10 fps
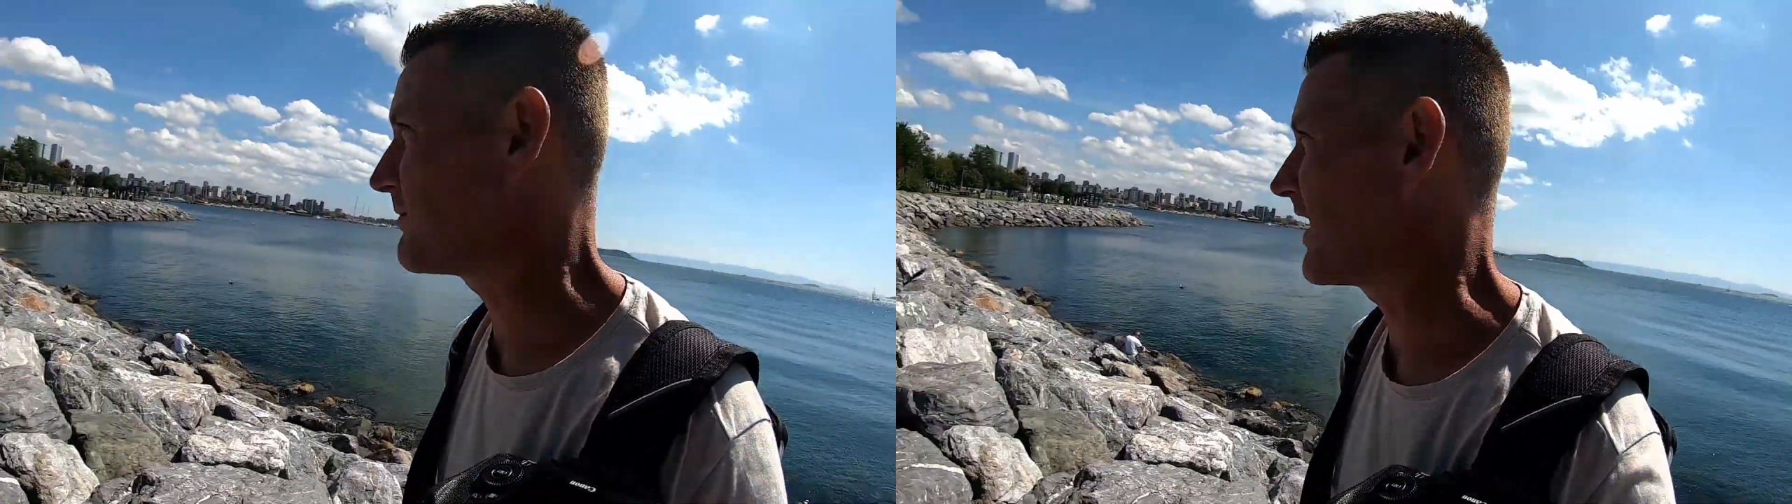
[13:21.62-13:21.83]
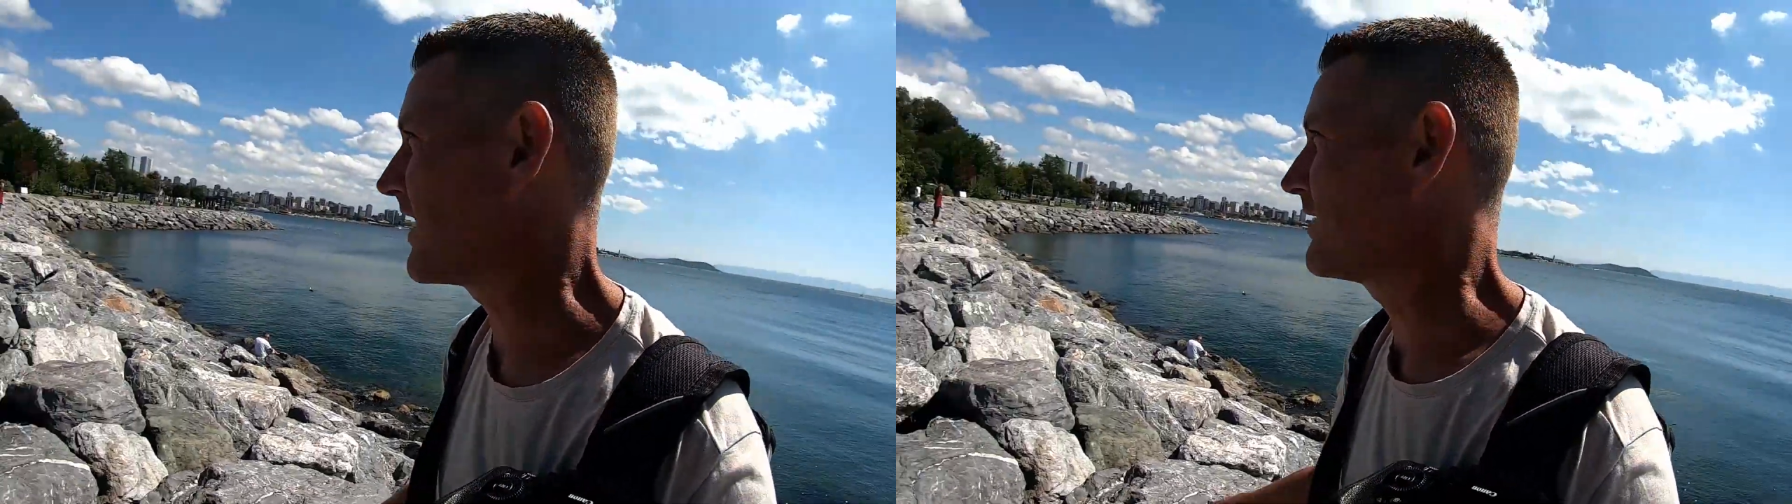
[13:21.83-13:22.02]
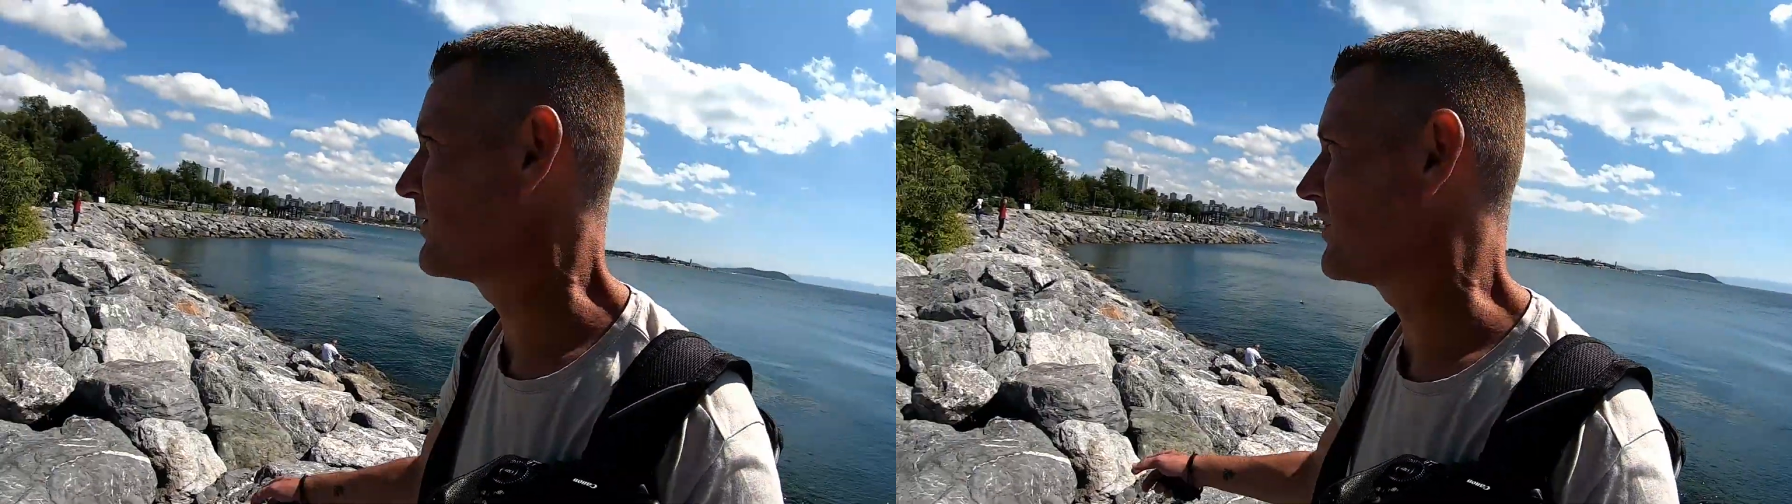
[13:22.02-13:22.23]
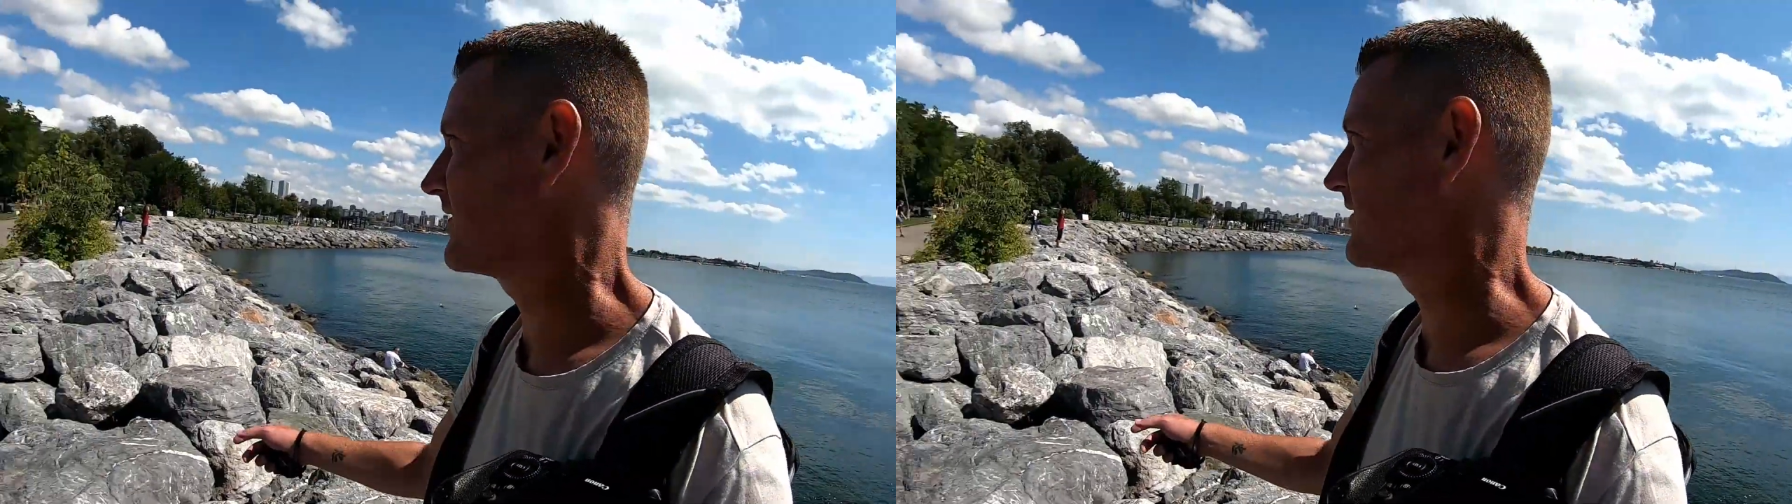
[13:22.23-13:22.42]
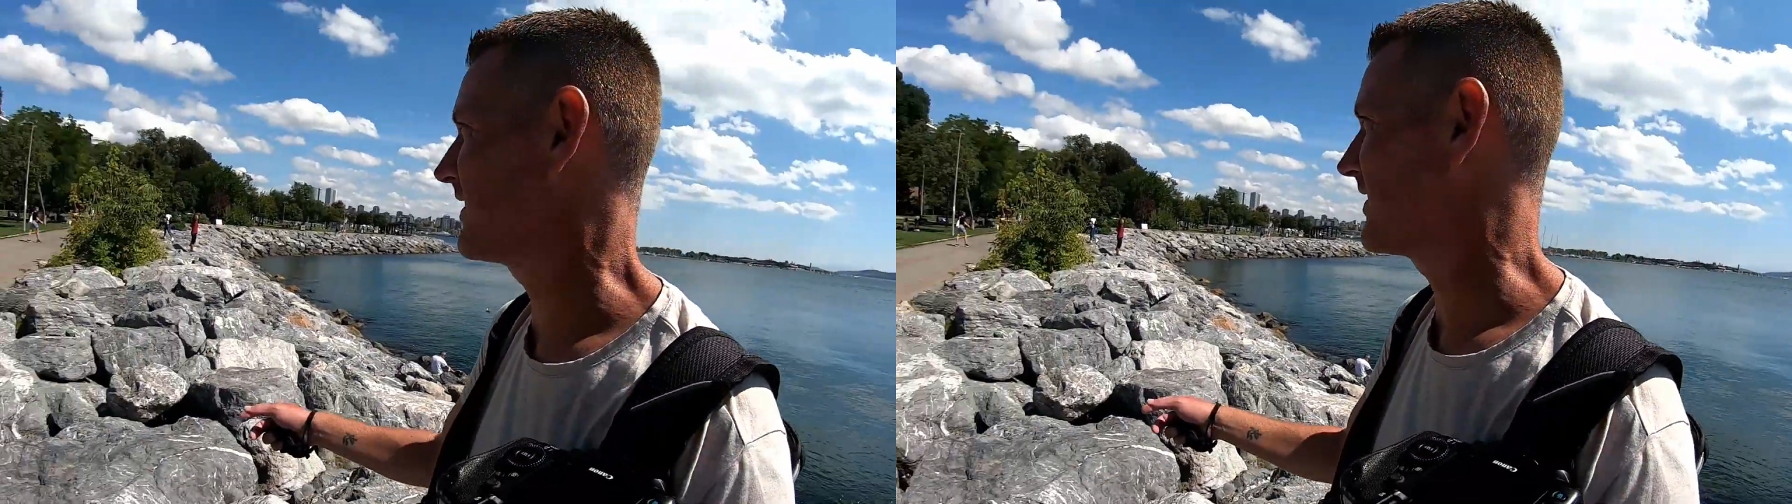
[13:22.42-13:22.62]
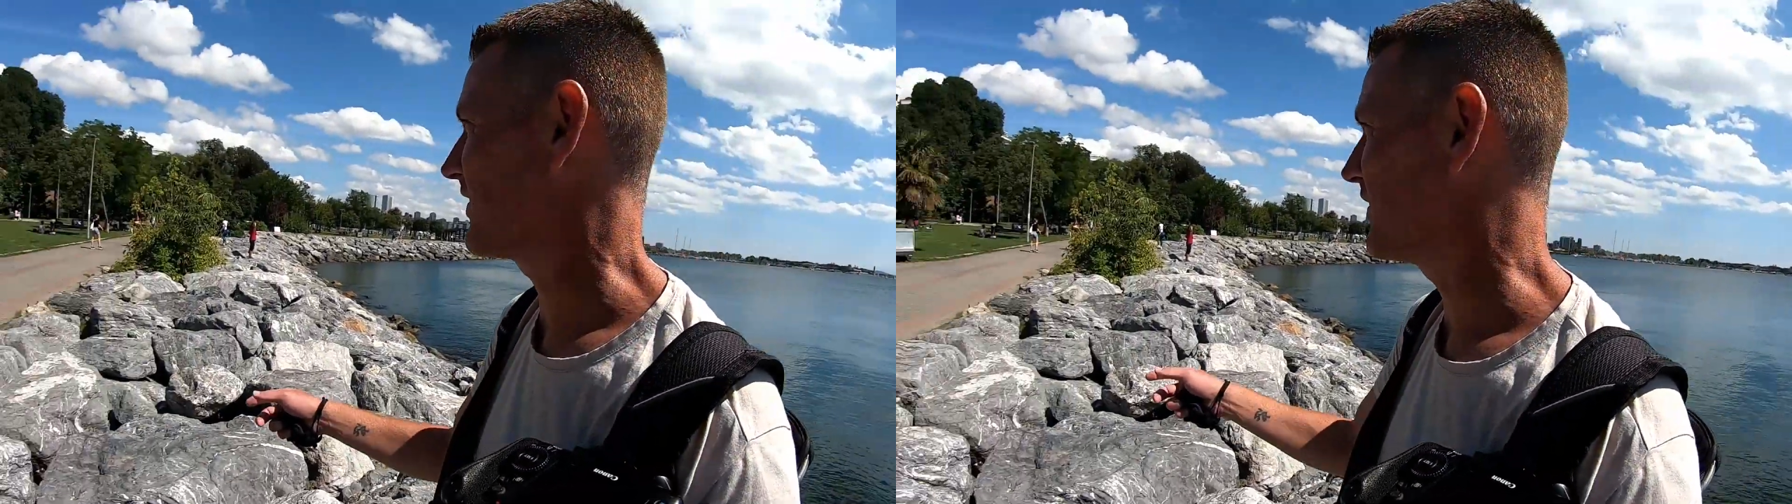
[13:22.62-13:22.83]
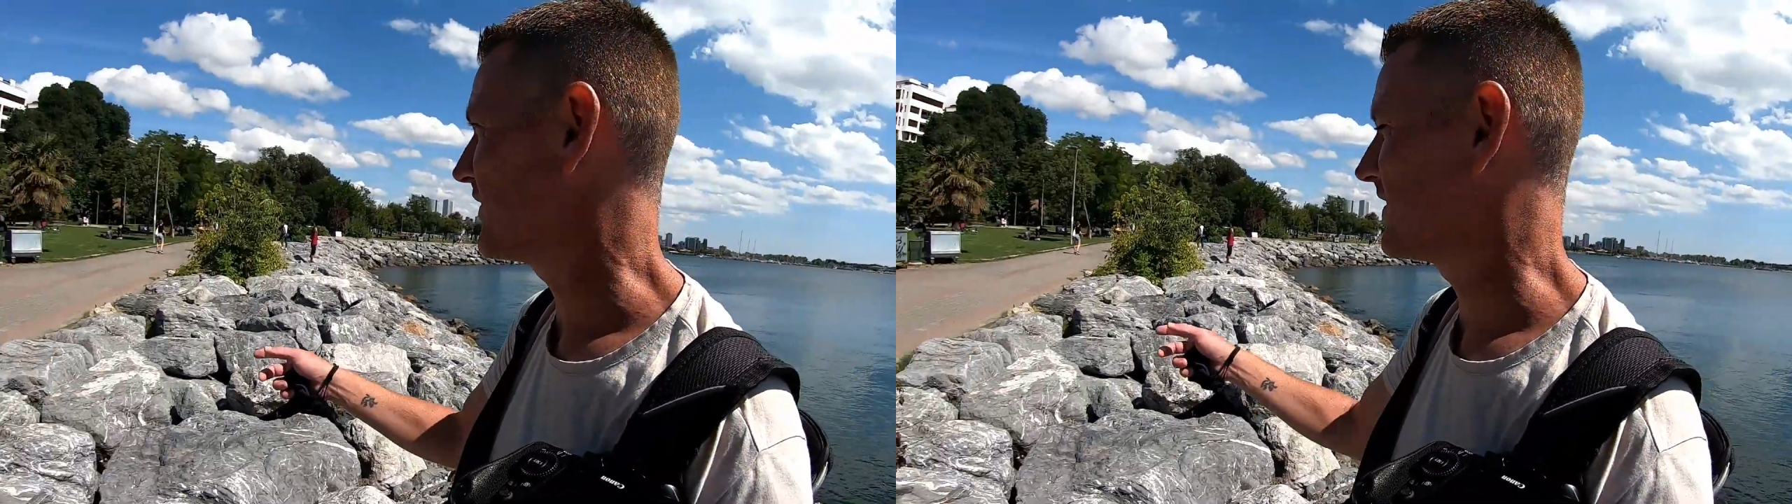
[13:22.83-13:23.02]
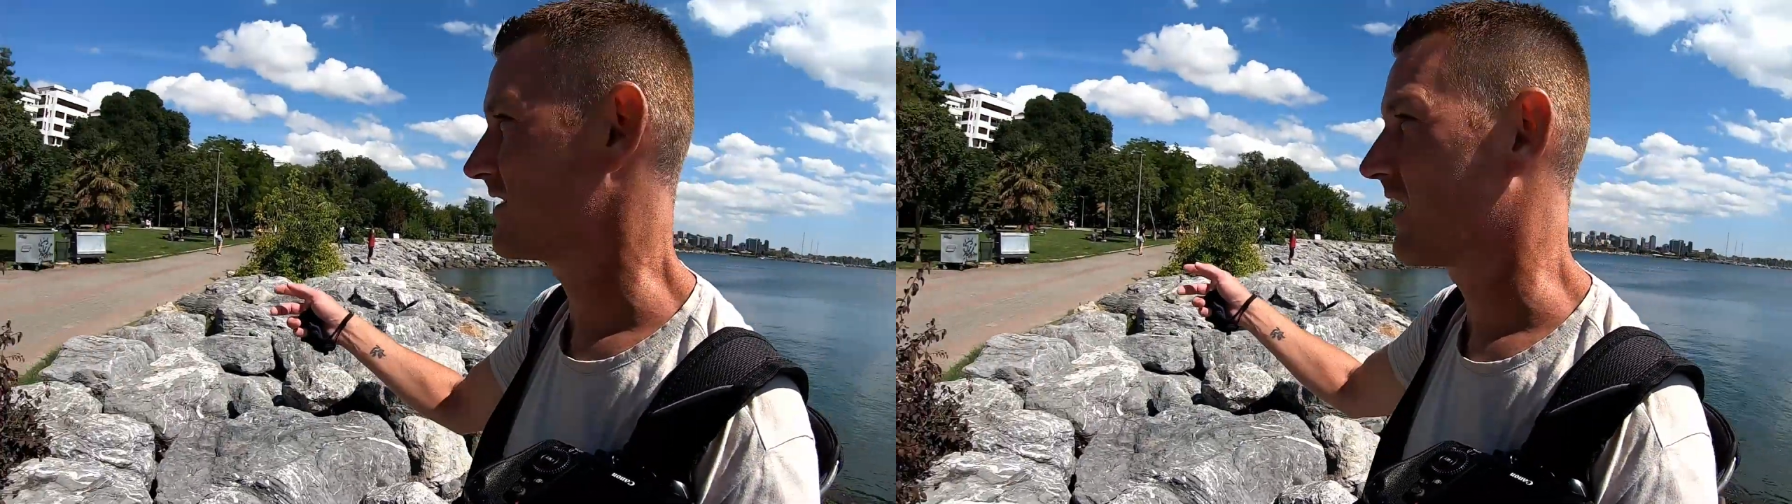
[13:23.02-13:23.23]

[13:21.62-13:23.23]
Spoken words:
behind me, there's like all these